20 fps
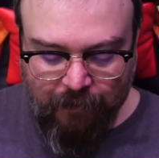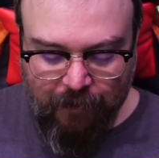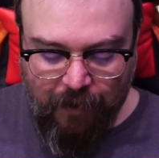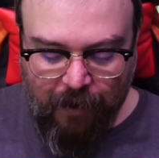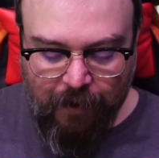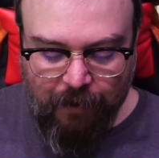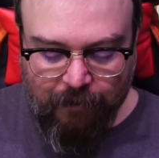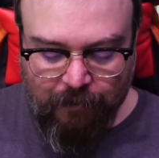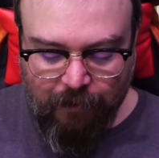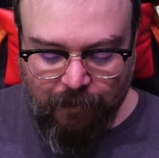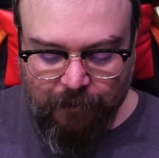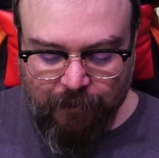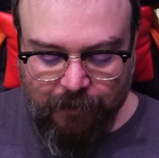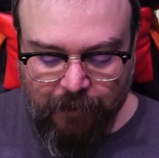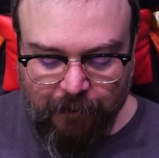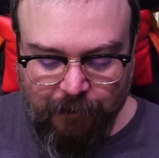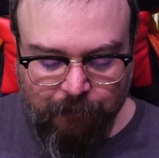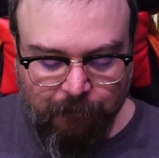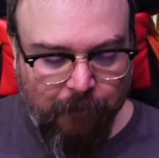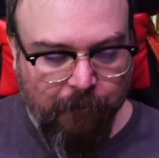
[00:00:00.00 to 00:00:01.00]
I thought
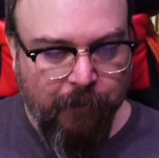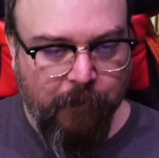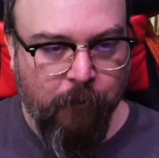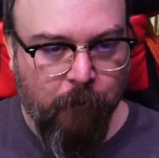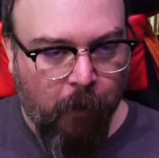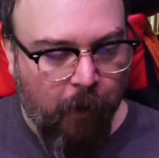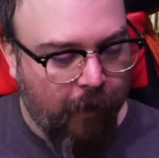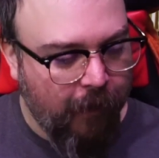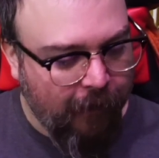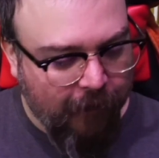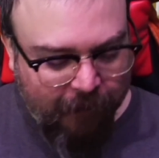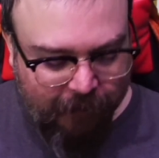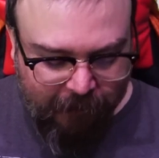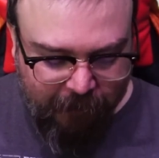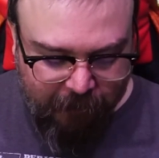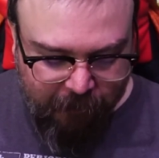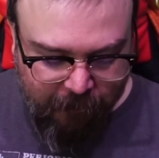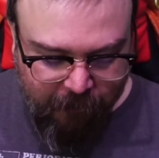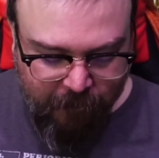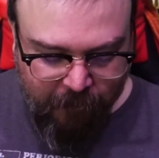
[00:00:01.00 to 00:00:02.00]
that's what we wanted to
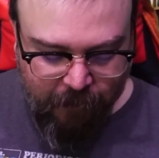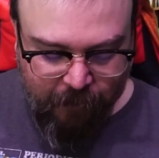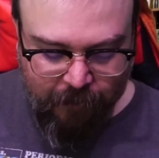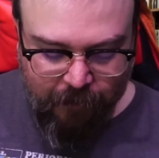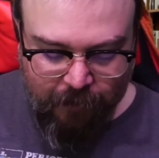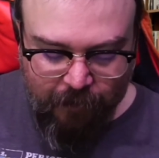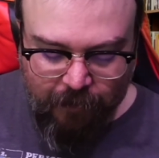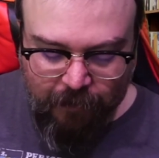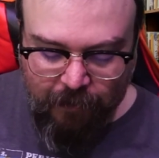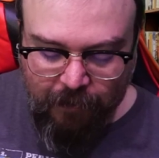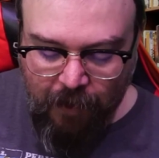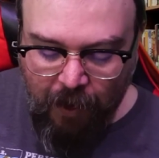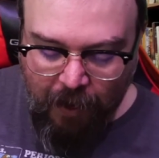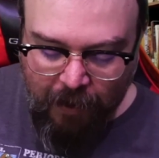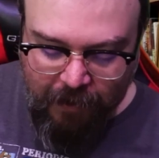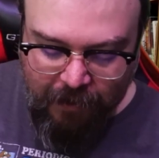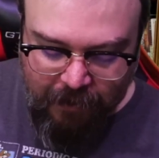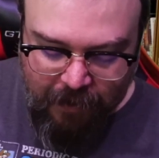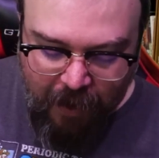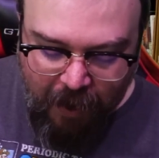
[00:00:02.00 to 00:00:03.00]
do?
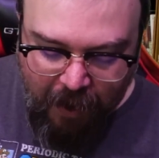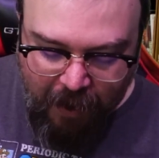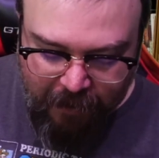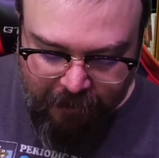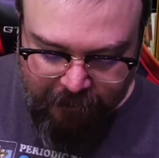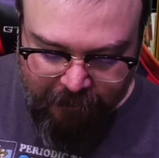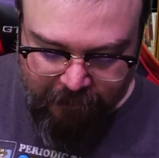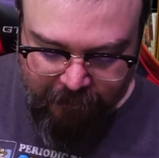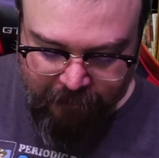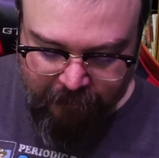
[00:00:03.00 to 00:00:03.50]
Not yet!